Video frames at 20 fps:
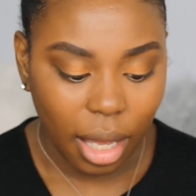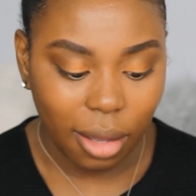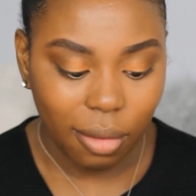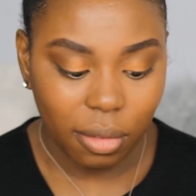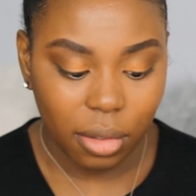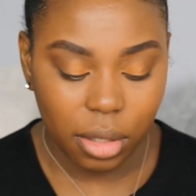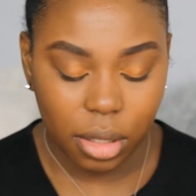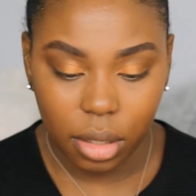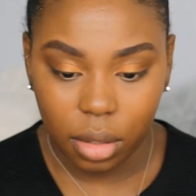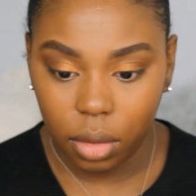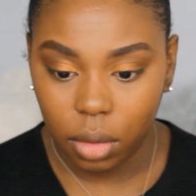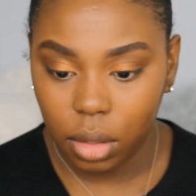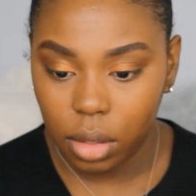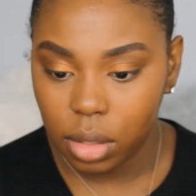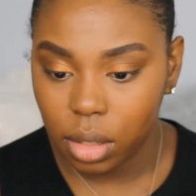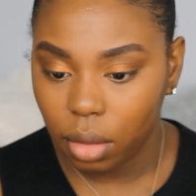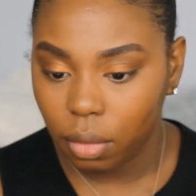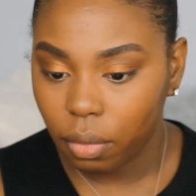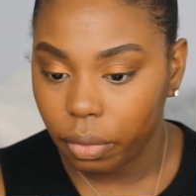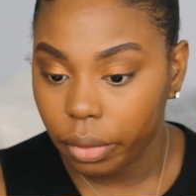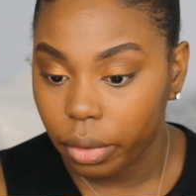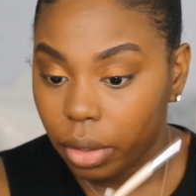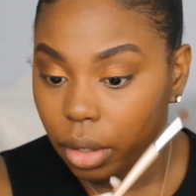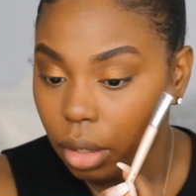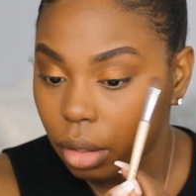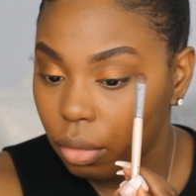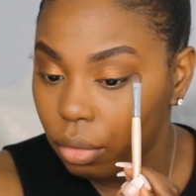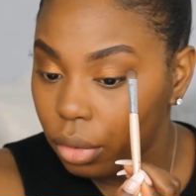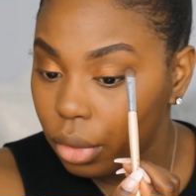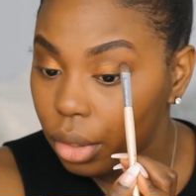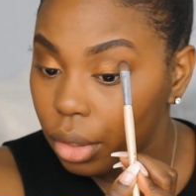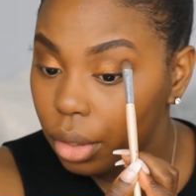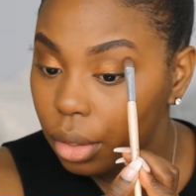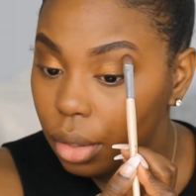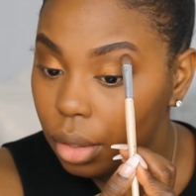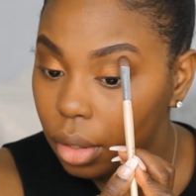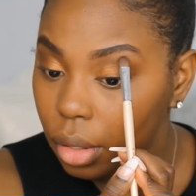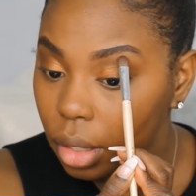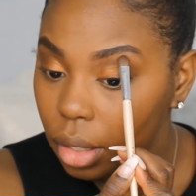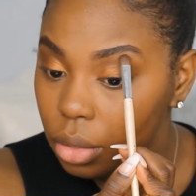I haven't done this in forever.
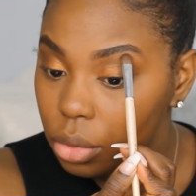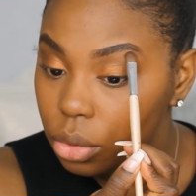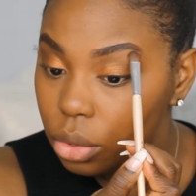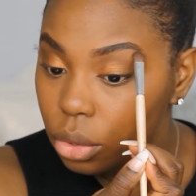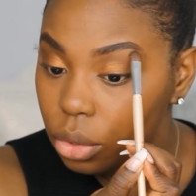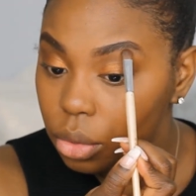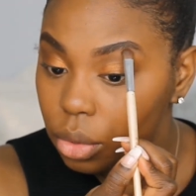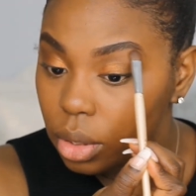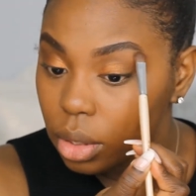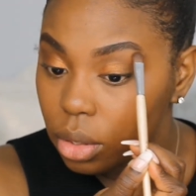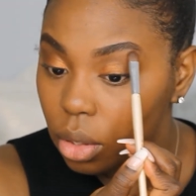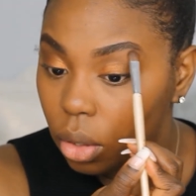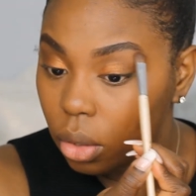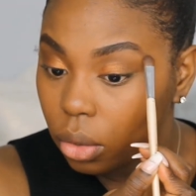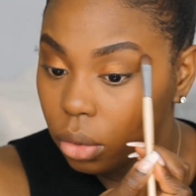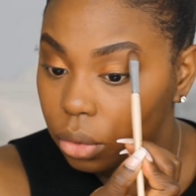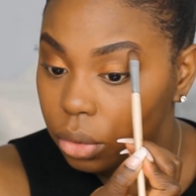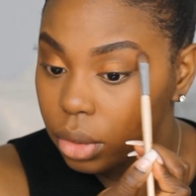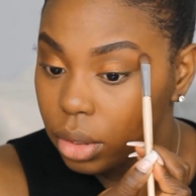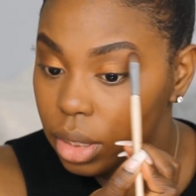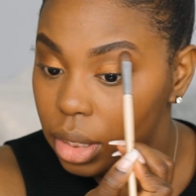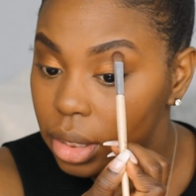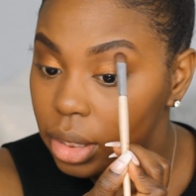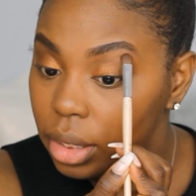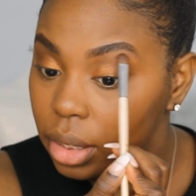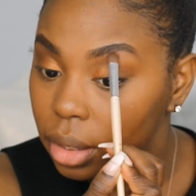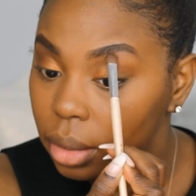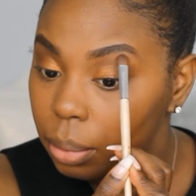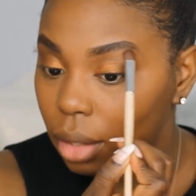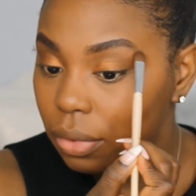I used to do this all the time.